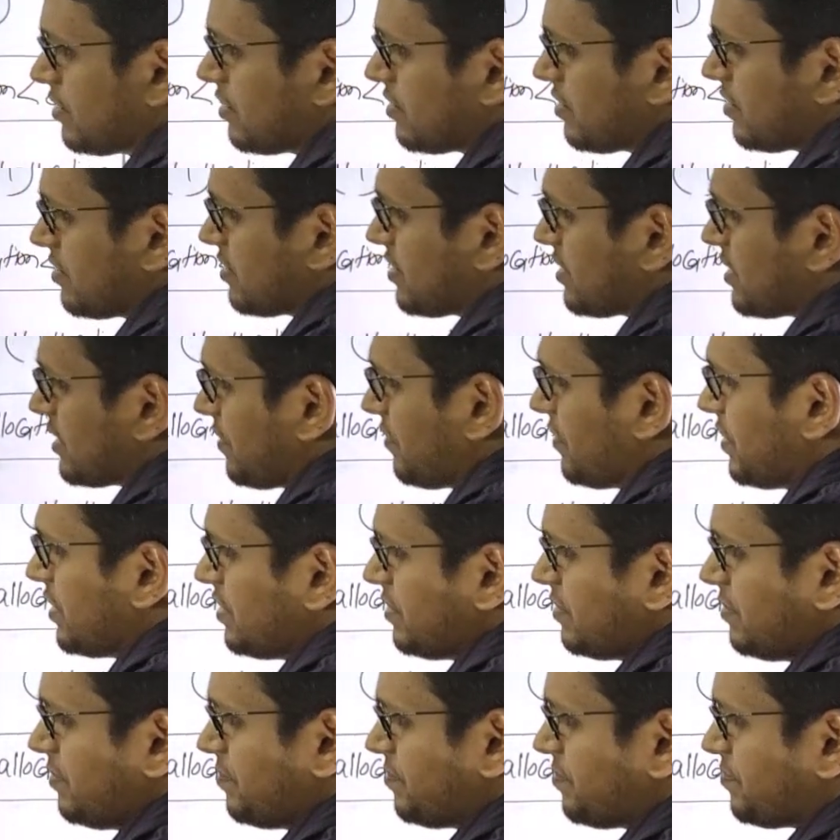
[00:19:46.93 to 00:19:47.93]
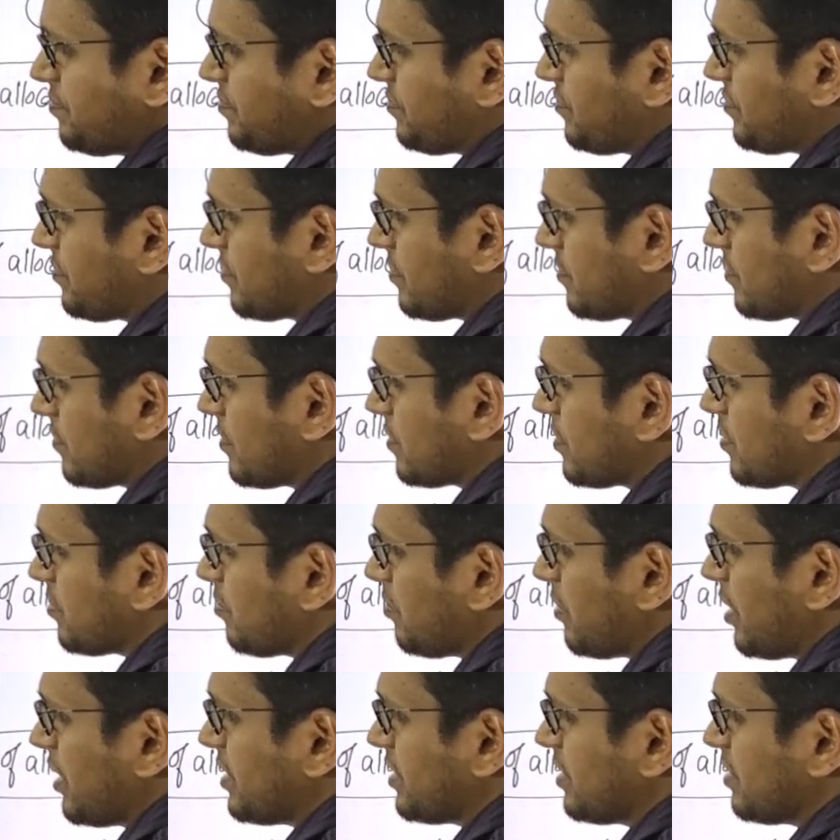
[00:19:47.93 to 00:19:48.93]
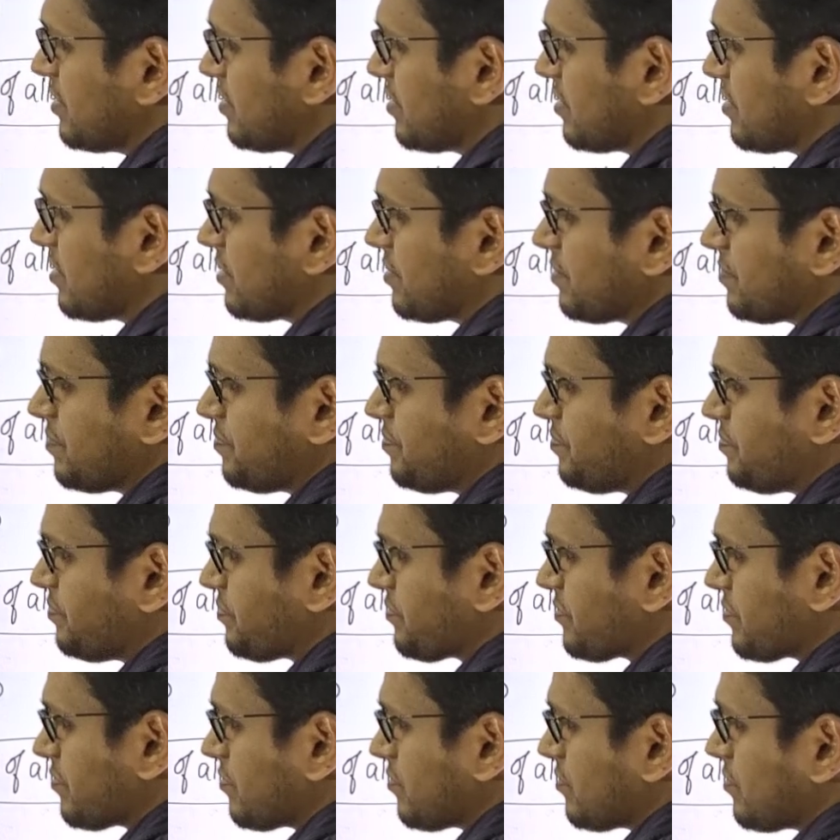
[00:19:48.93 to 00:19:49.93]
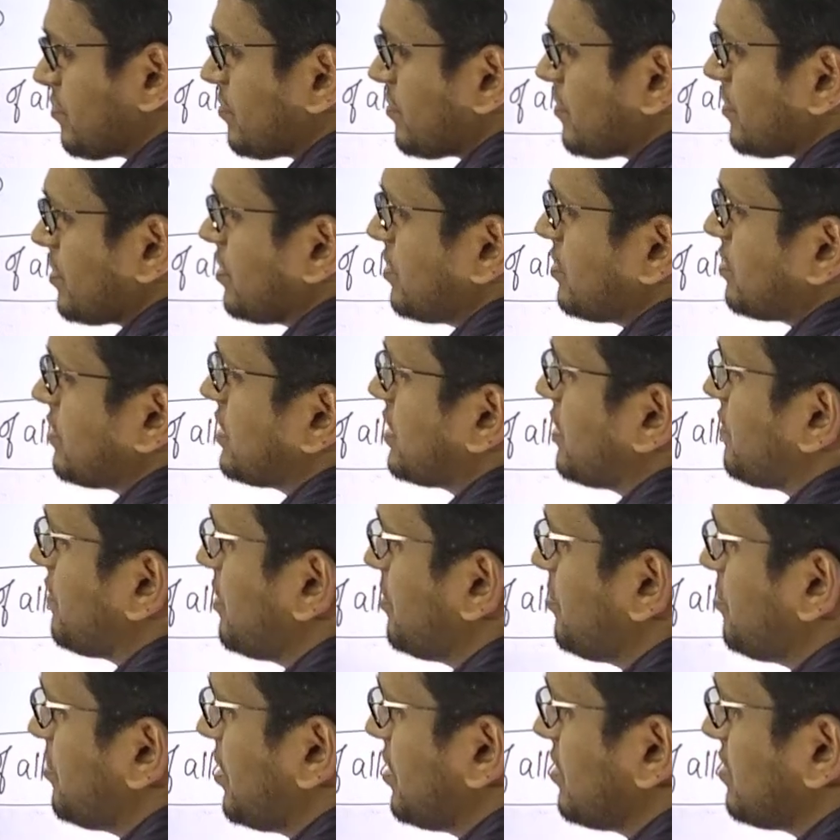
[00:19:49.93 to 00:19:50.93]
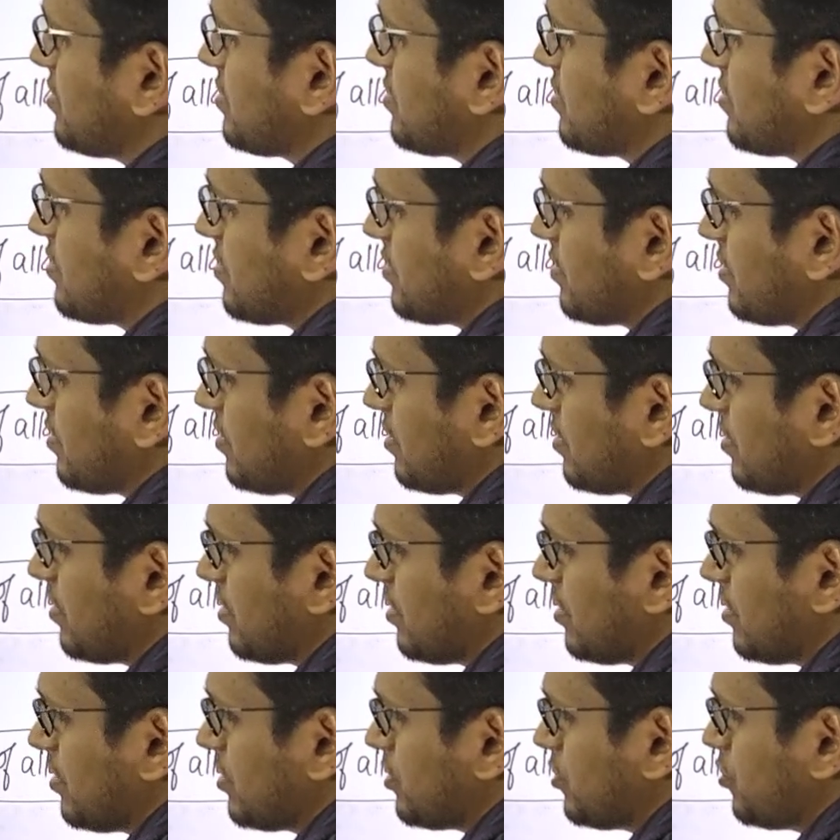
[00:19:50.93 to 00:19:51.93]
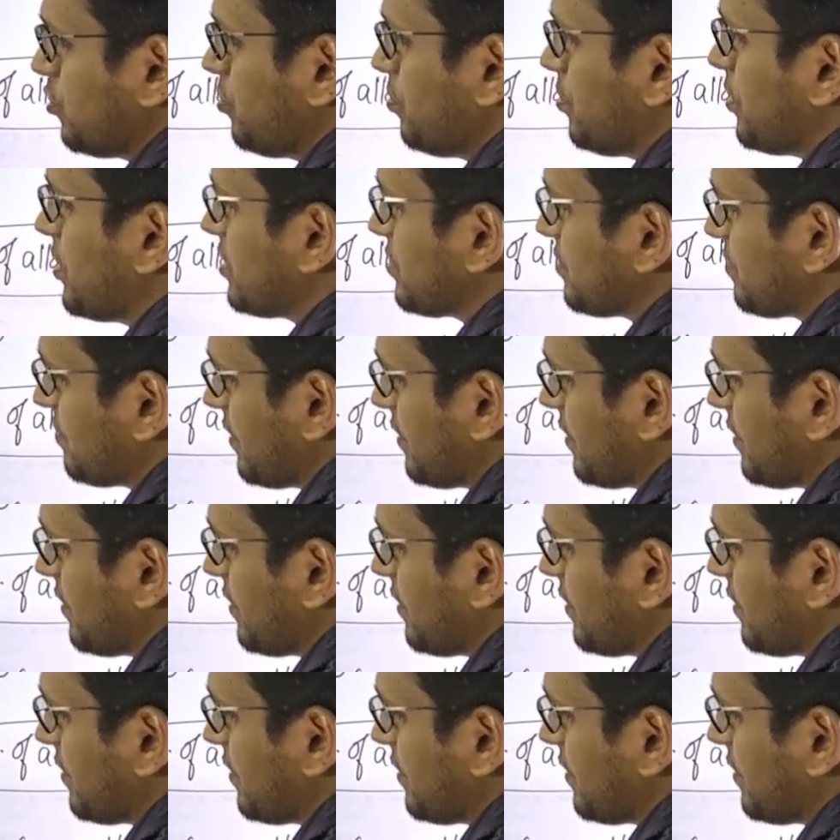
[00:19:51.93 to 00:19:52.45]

this is 7 minus 7 plus 2 plus